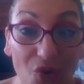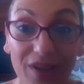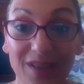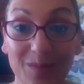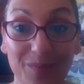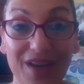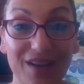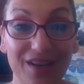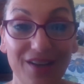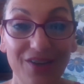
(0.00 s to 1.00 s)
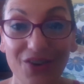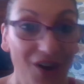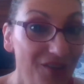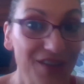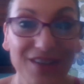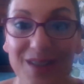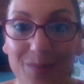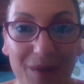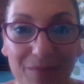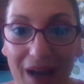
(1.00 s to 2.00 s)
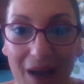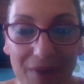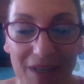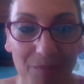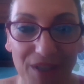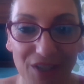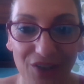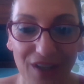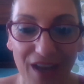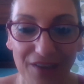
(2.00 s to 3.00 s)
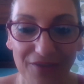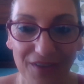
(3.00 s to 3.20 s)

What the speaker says: it's been that all this has been popping up in your life.